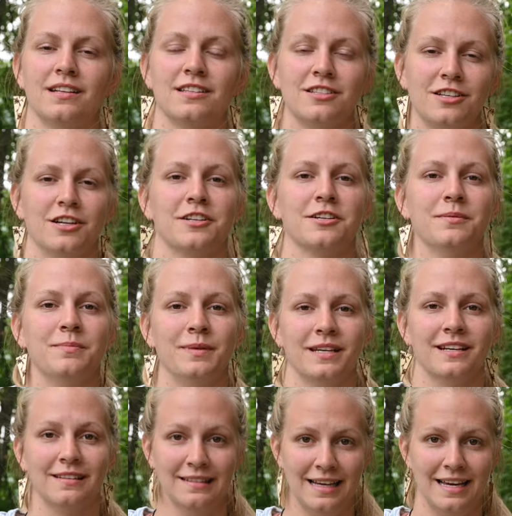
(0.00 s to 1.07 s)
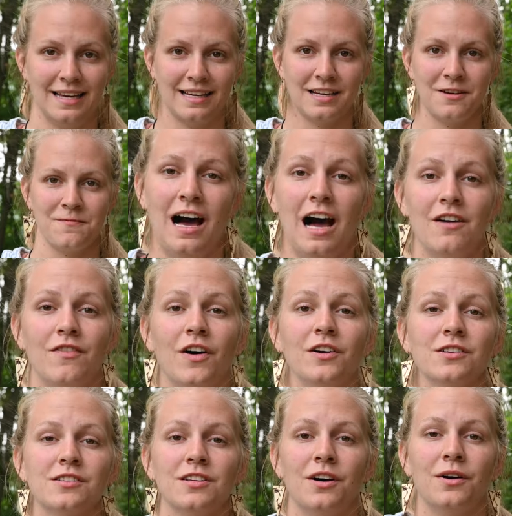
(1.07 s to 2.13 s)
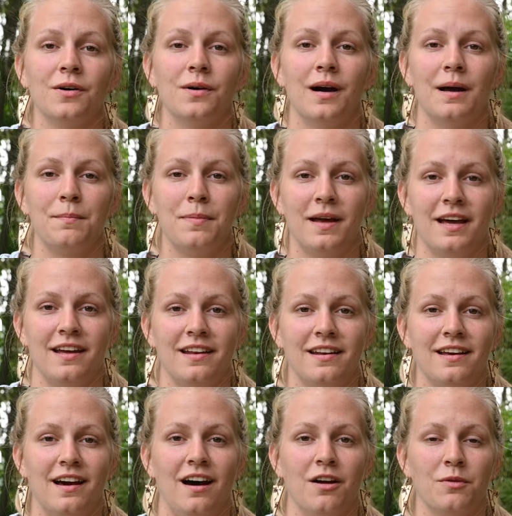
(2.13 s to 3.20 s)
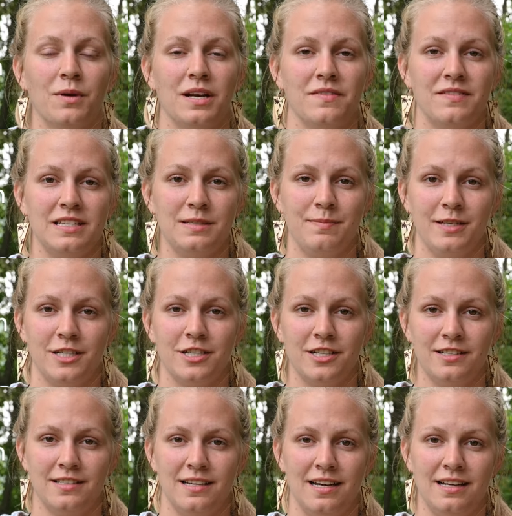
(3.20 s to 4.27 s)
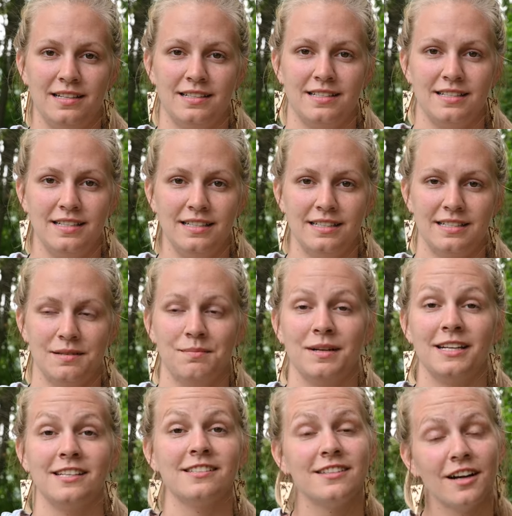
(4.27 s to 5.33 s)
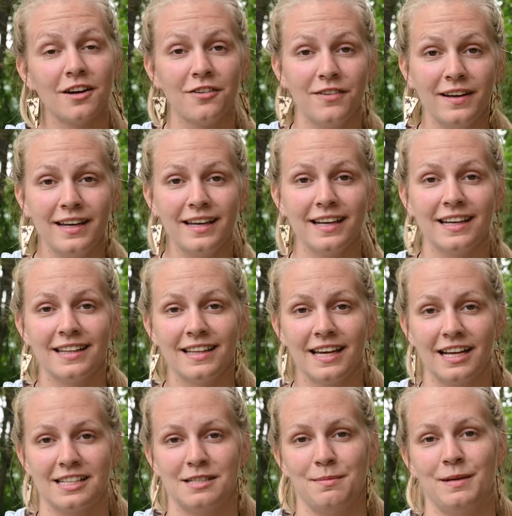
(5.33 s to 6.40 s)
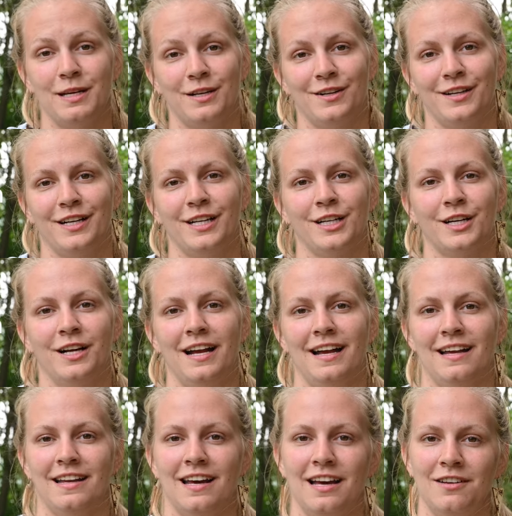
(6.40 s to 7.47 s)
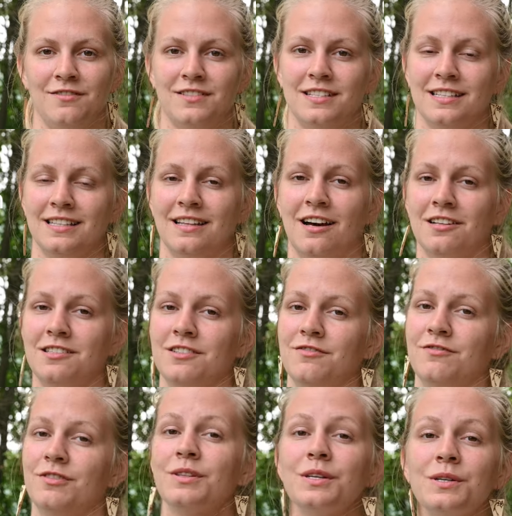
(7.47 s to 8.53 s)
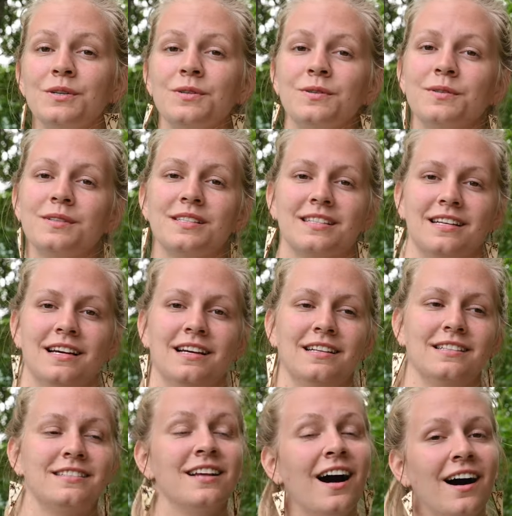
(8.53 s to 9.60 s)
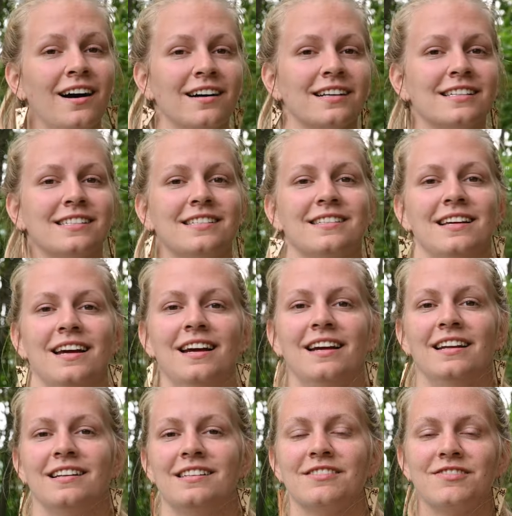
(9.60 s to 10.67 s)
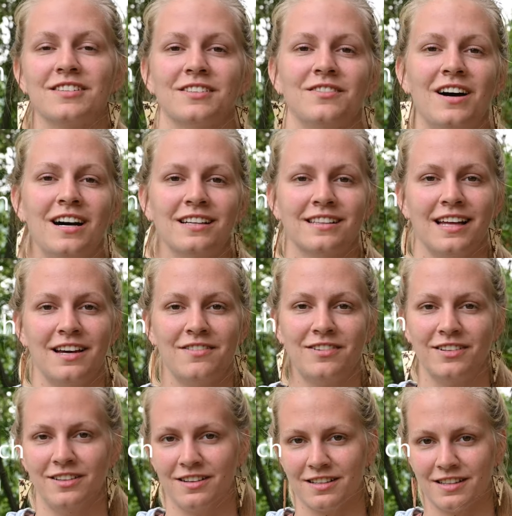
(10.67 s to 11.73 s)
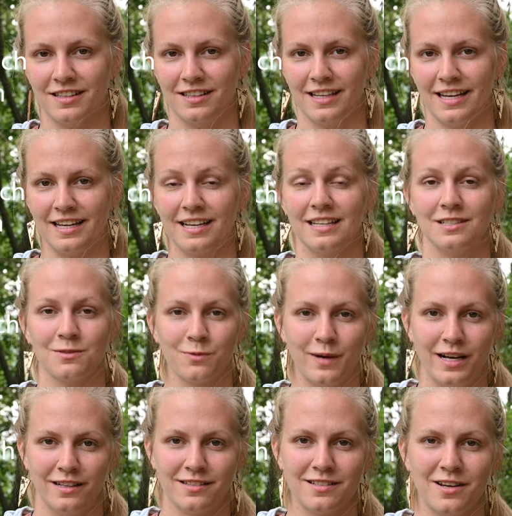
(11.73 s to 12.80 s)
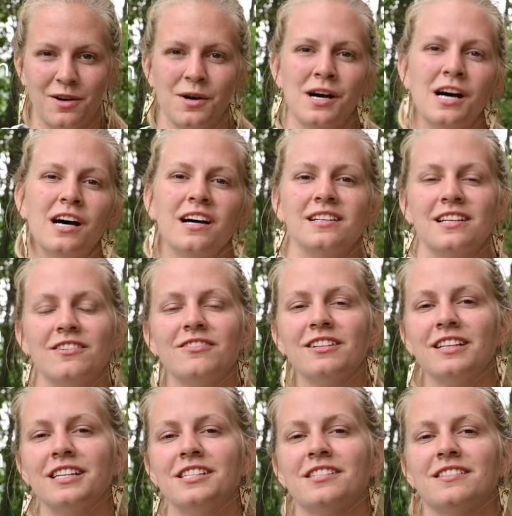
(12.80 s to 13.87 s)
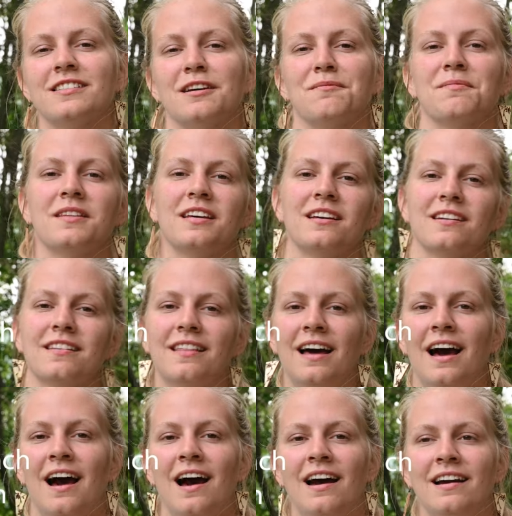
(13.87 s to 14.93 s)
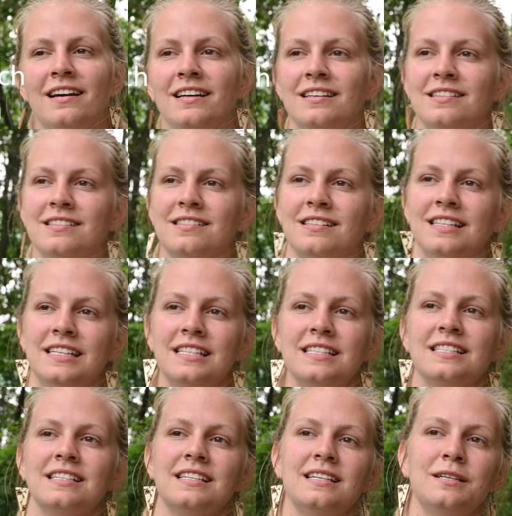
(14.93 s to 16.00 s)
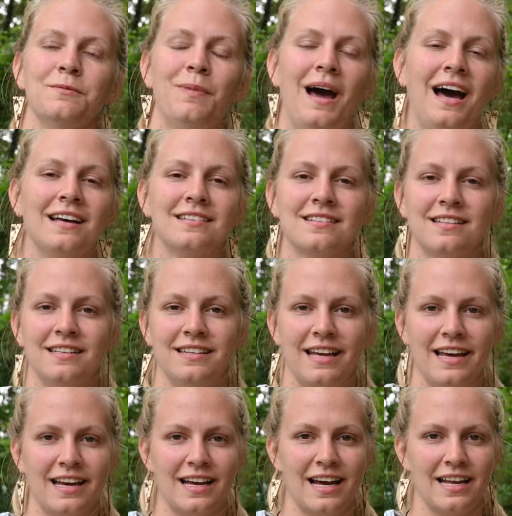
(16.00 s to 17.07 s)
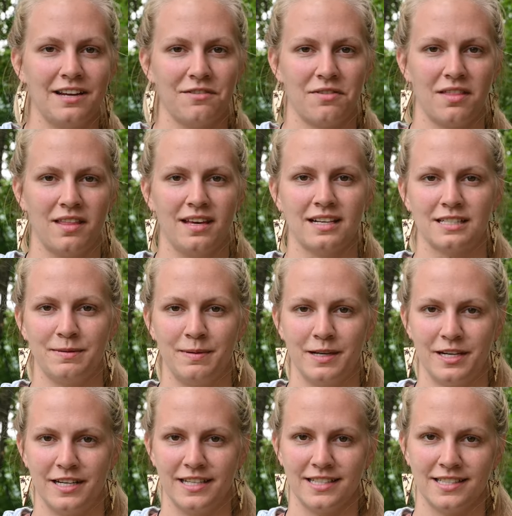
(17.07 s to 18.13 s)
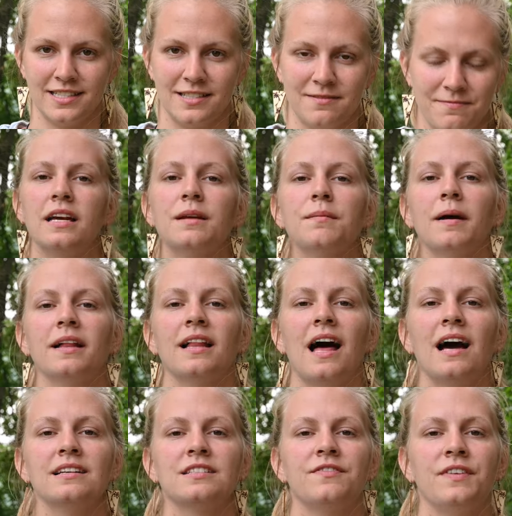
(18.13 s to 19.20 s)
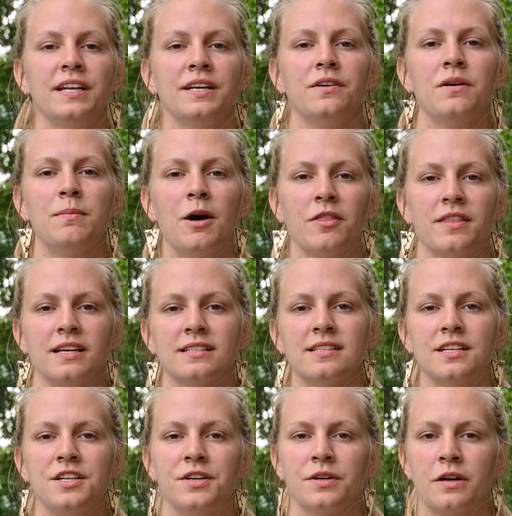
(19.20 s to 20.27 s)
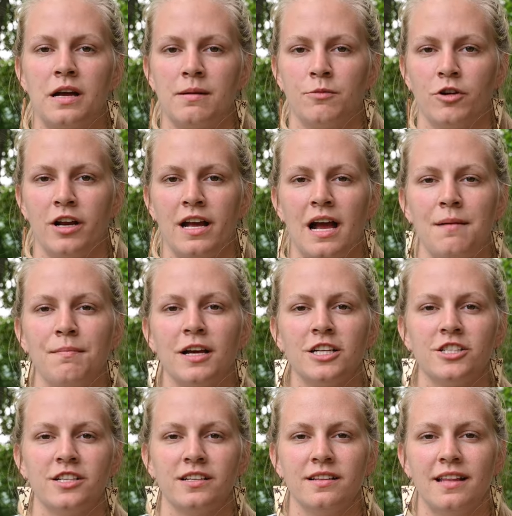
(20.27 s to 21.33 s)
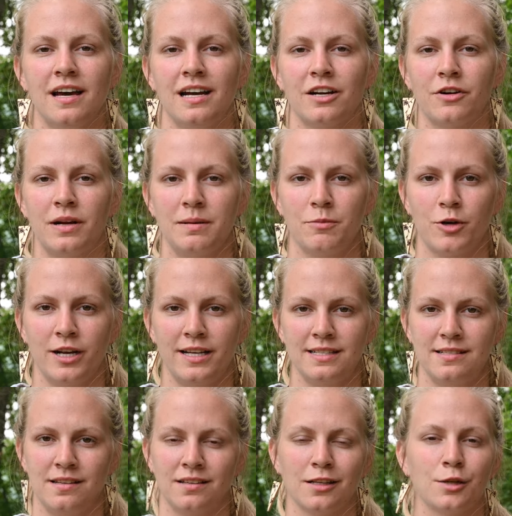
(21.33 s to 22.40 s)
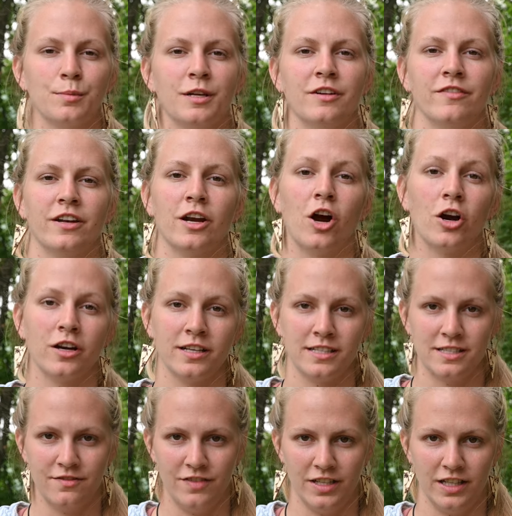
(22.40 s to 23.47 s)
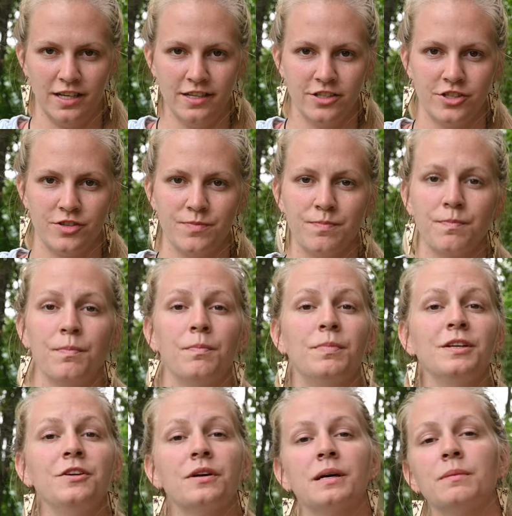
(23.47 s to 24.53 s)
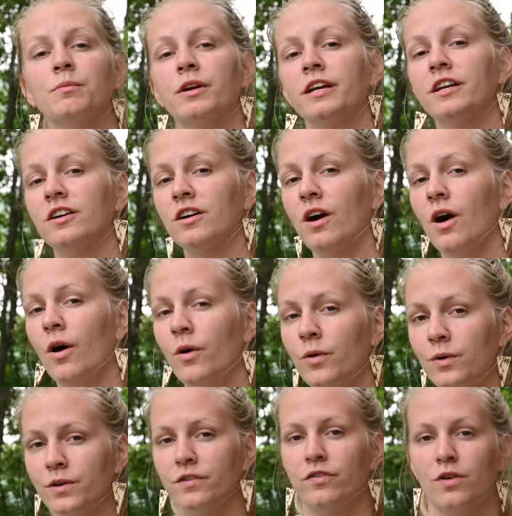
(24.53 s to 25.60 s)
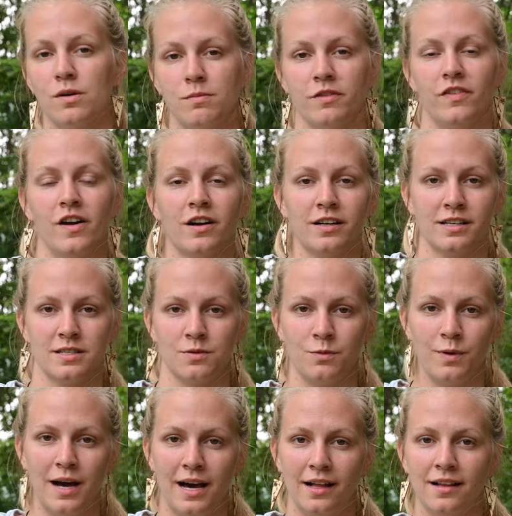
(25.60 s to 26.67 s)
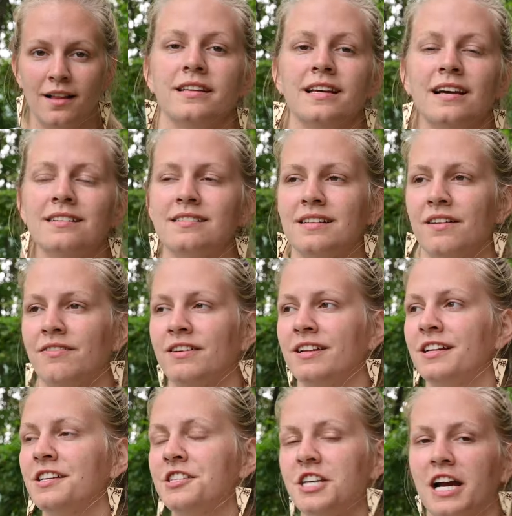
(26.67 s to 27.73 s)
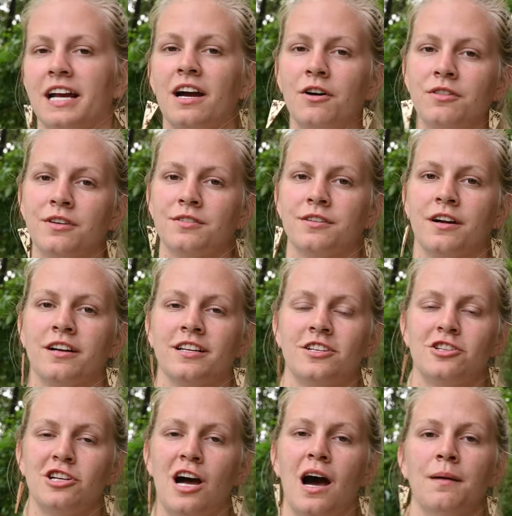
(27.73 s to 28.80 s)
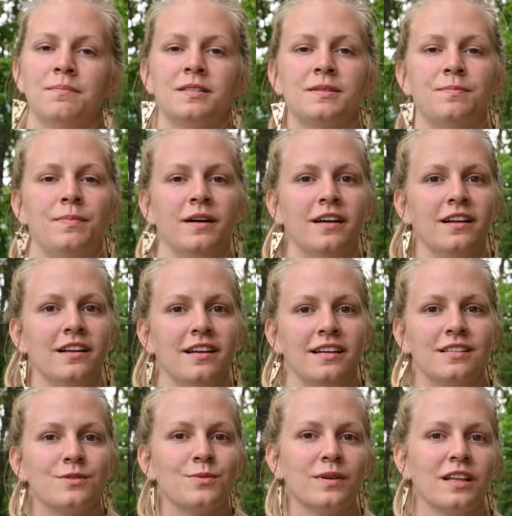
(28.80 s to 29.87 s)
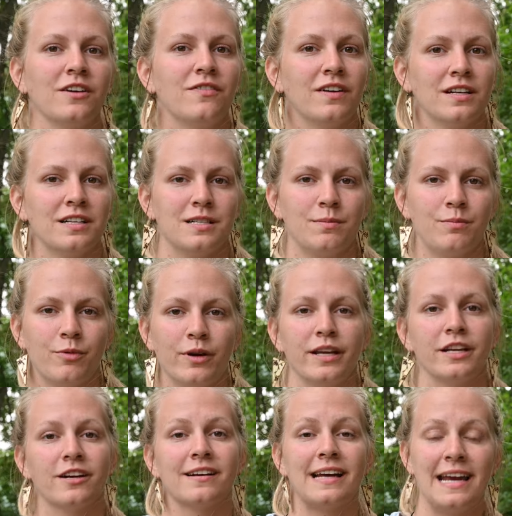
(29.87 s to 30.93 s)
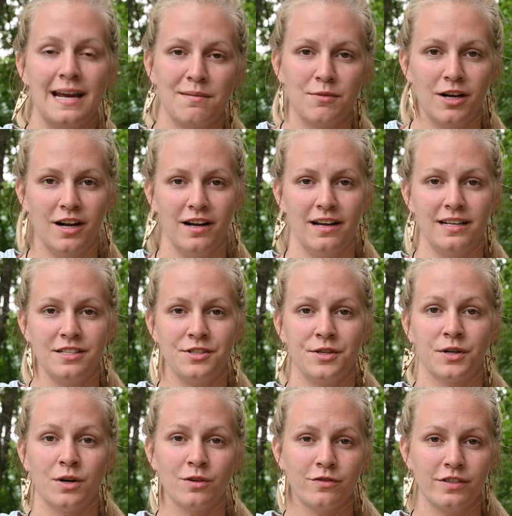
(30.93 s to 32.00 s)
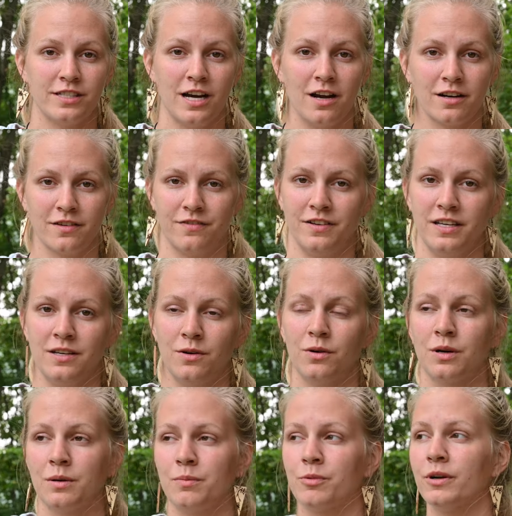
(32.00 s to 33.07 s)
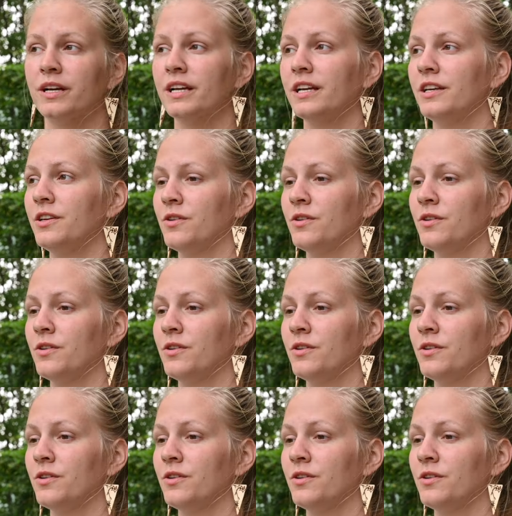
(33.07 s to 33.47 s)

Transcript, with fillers: on such a big lake. I've also been on one of these beaches and seen somebody surfing in Lake Superior, and I've seen lots of loons and ducks and different wildlife along the lake as well. So definitely just something that is an easy pass the day kind of experience. In my last video about things to do in Grand Marais, I mentioned that Grand Marais is a little bit of an artist village, but you can bring your own form of art as well. Yes, definitely check out those artist shops, but it's really fun to bring your camera and do your own photography, or bring